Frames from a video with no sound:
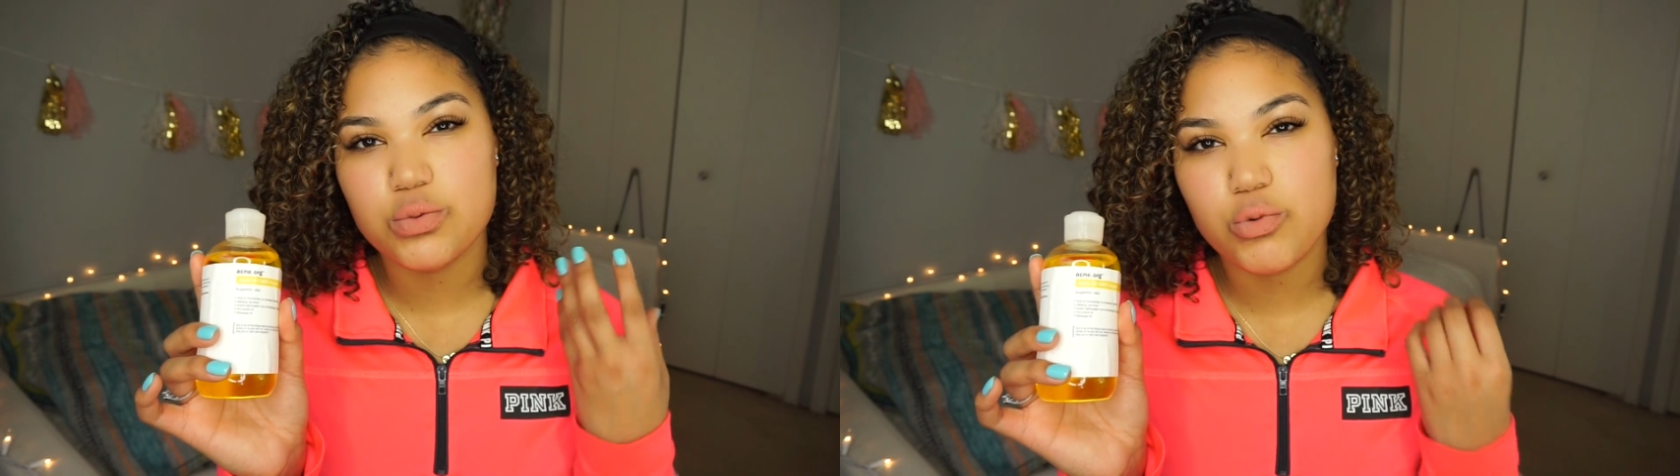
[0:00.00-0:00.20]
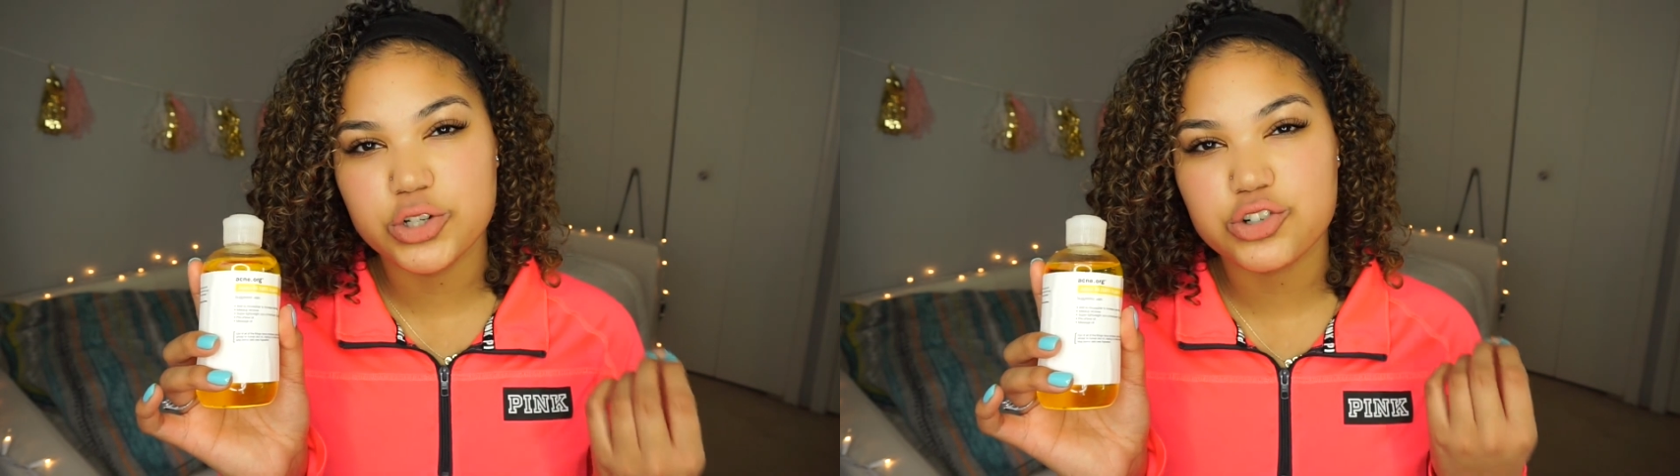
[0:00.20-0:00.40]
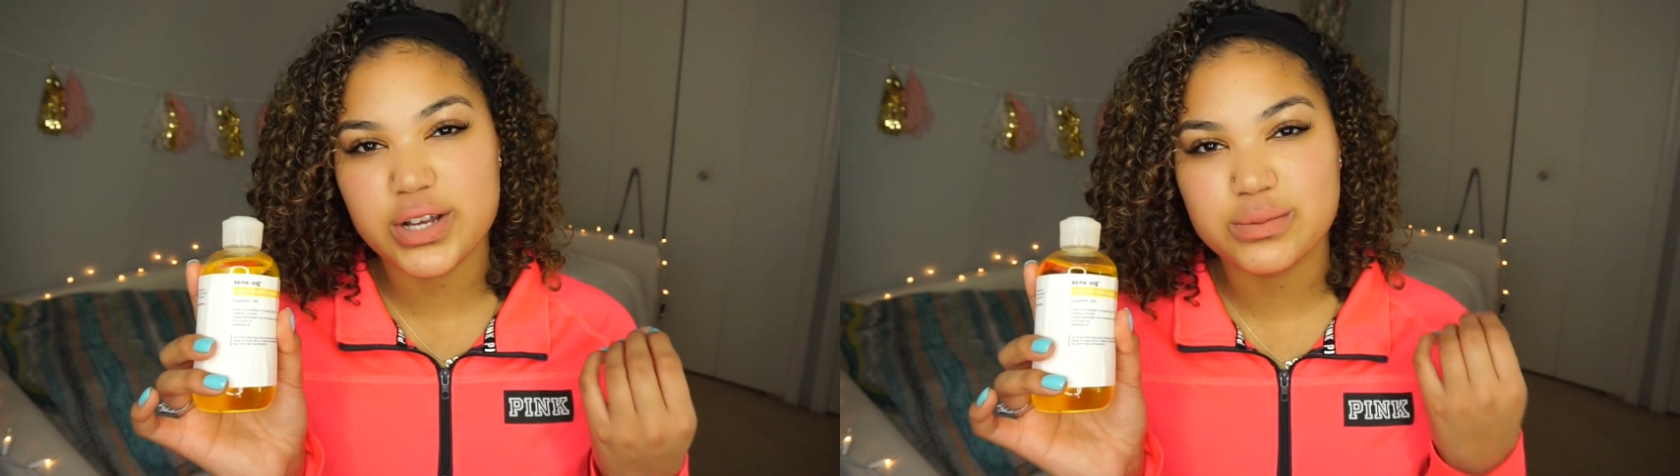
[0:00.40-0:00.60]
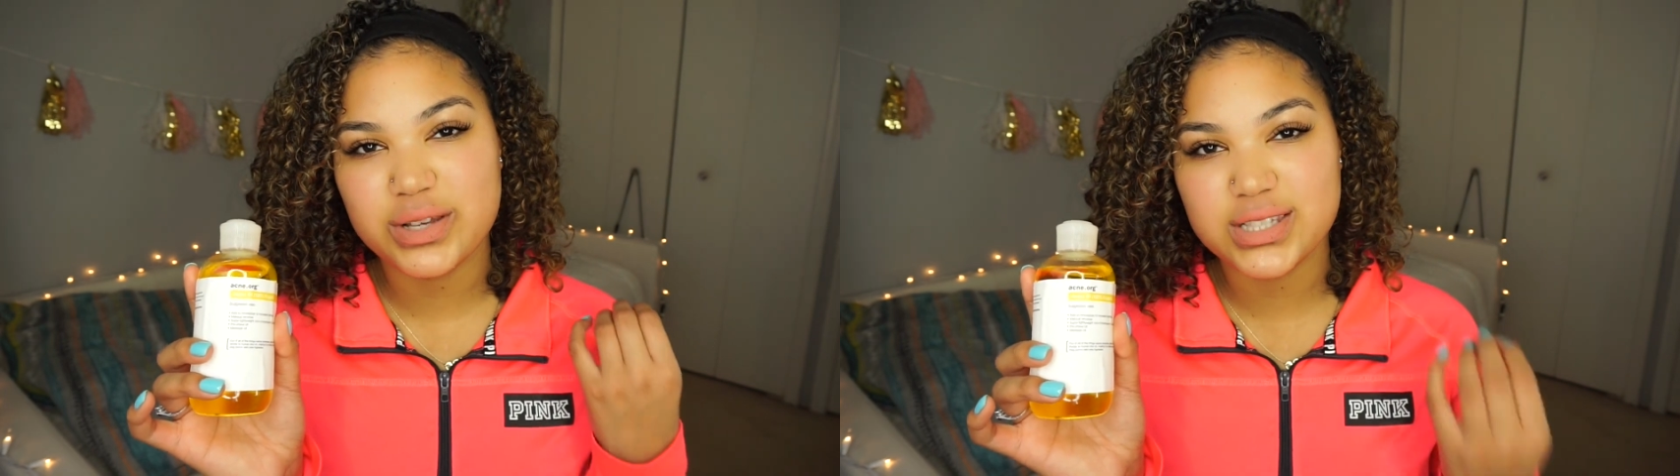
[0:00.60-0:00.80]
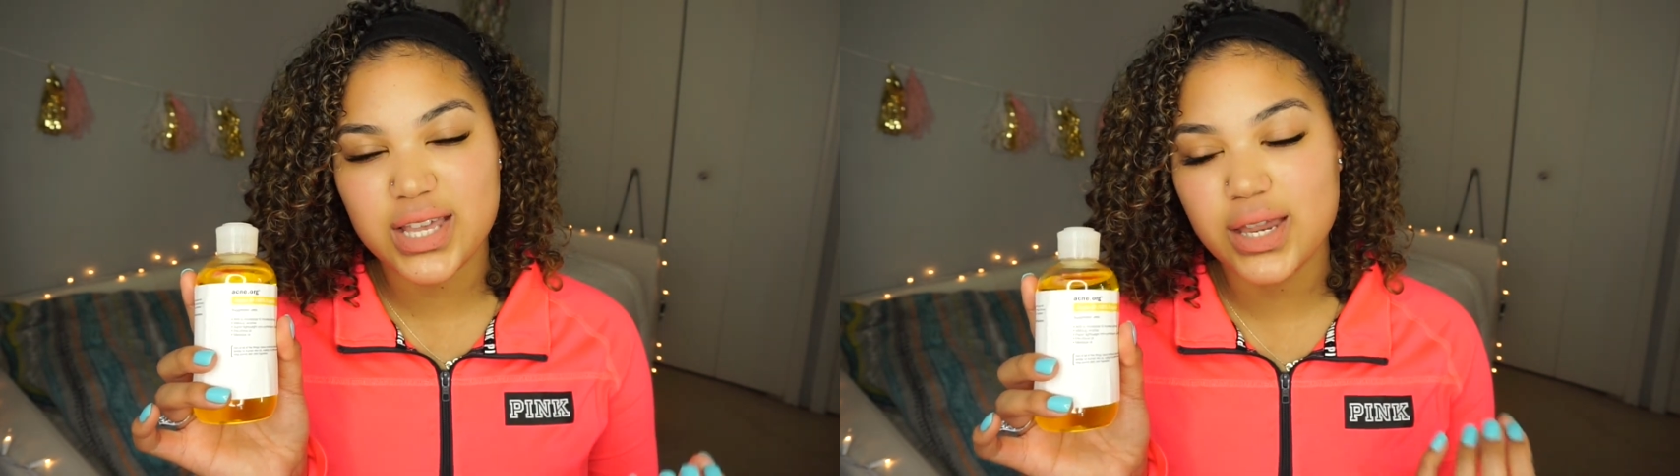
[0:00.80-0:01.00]
to moisturize
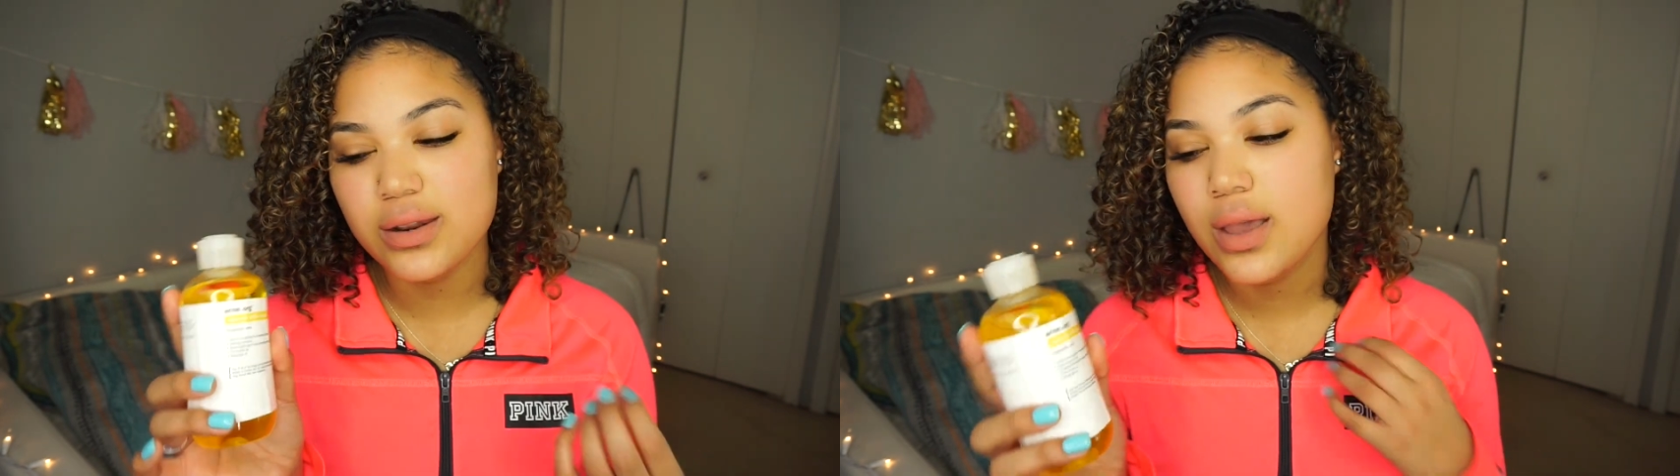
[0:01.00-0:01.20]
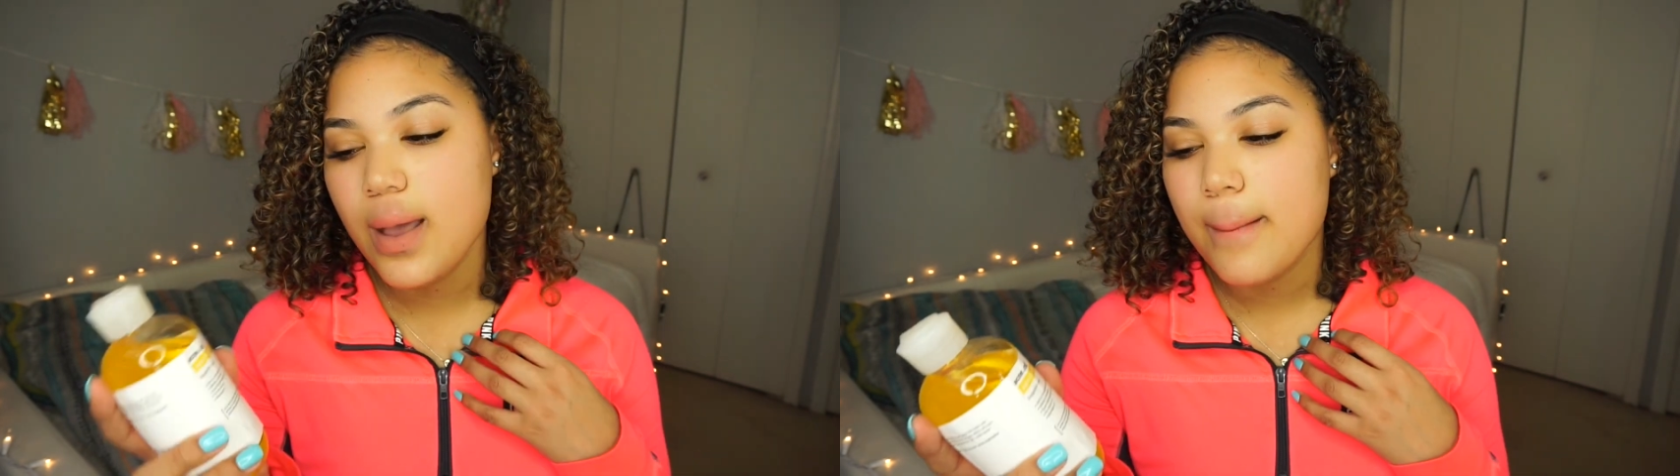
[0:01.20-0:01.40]
my skin.